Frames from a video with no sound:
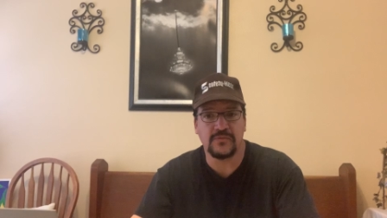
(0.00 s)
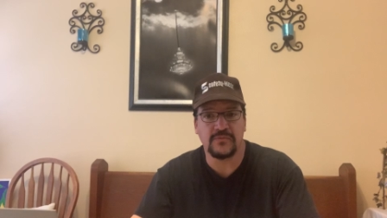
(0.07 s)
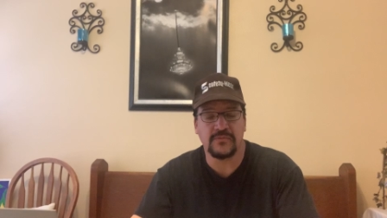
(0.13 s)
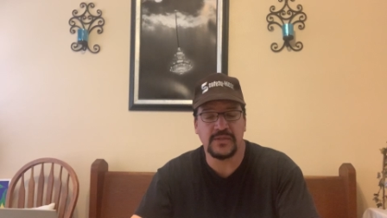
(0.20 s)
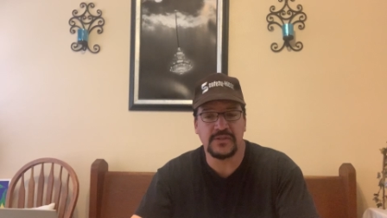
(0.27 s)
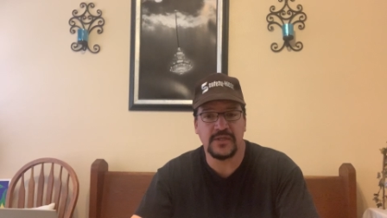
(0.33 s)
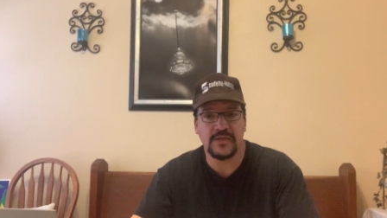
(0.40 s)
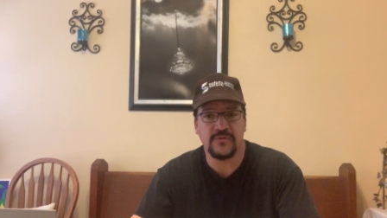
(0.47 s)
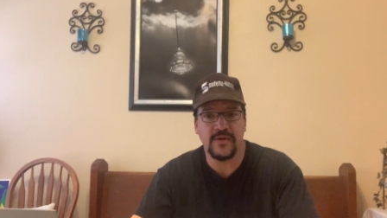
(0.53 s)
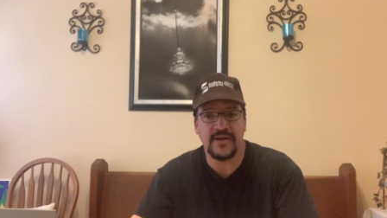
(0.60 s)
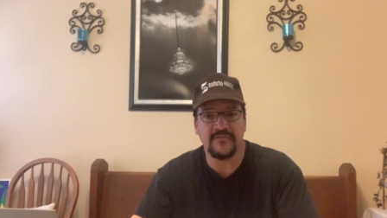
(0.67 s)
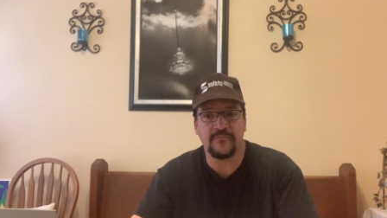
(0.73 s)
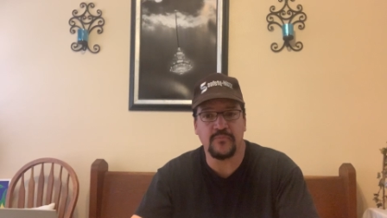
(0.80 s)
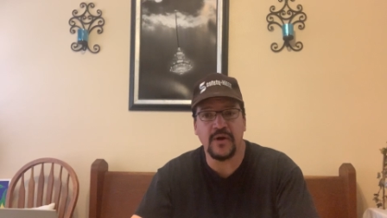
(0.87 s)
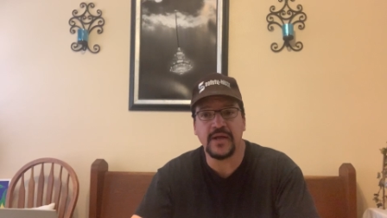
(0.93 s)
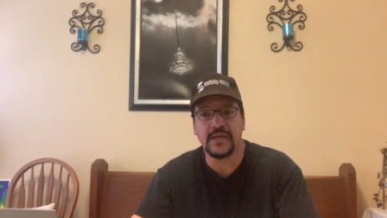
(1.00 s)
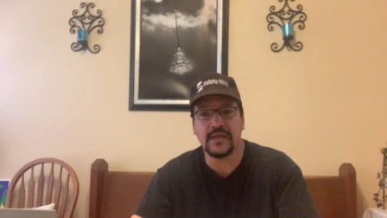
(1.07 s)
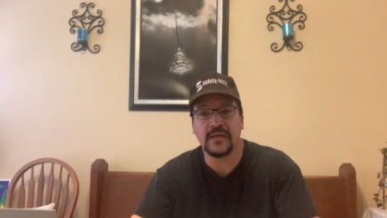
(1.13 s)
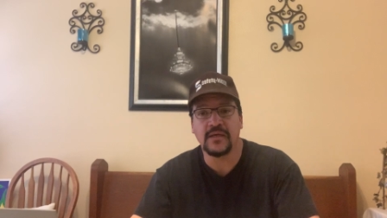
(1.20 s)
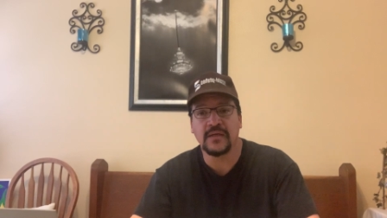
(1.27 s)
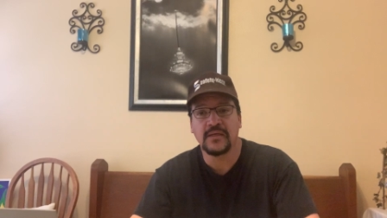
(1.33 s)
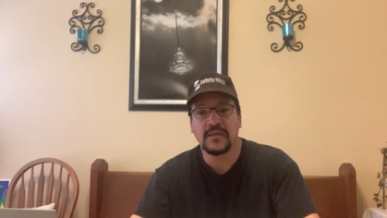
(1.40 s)
regenerative
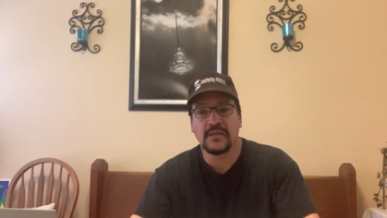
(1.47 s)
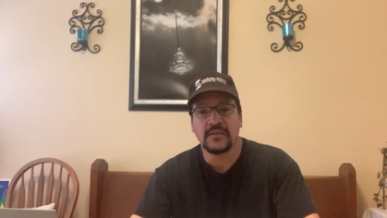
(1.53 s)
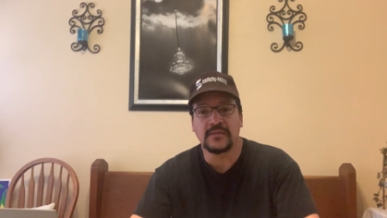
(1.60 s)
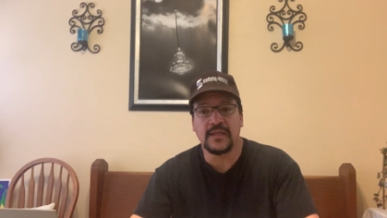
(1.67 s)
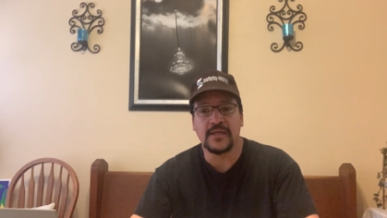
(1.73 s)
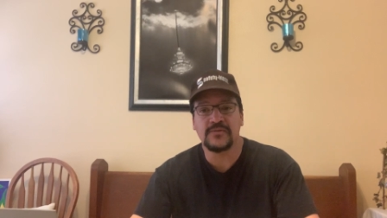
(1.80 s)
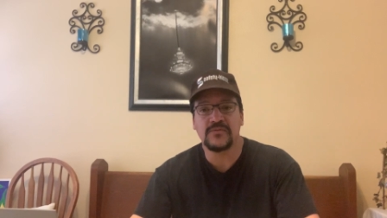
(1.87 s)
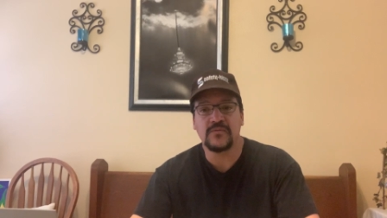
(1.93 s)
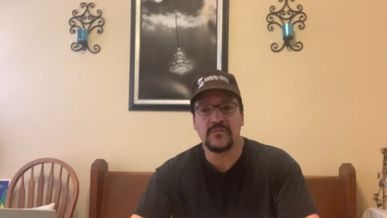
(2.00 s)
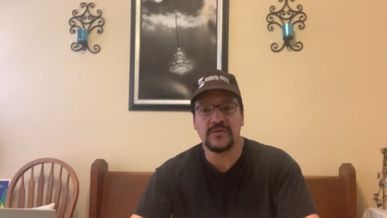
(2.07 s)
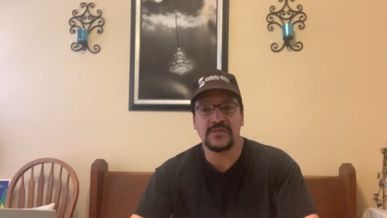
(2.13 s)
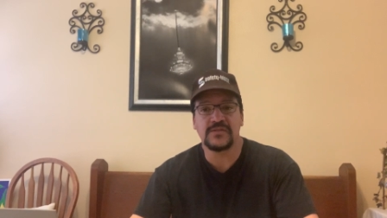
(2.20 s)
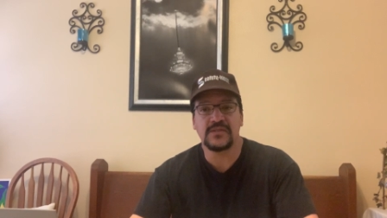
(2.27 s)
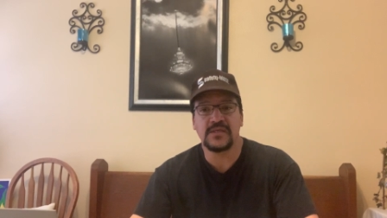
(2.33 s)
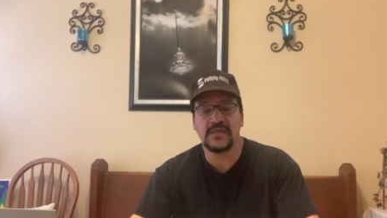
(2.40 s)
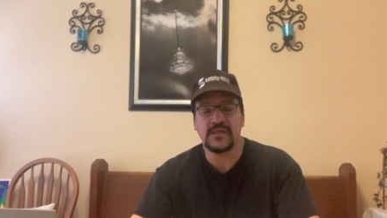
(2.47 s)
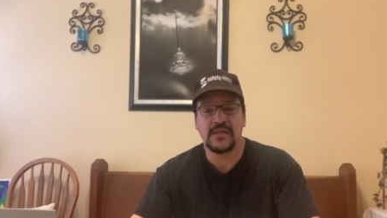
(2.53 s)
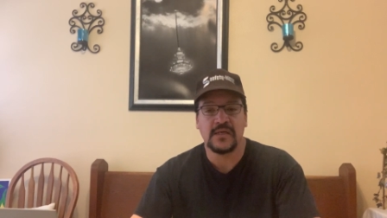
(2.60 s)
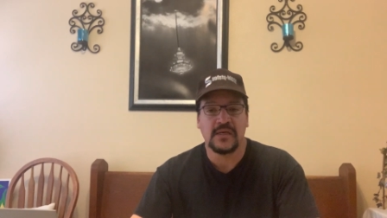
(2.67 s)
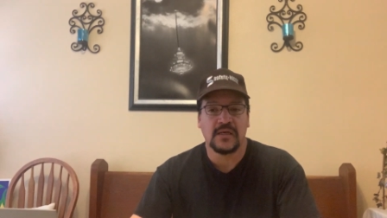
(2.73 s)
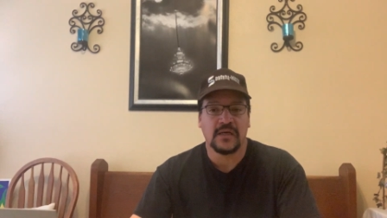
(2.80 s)
braking, that's when we see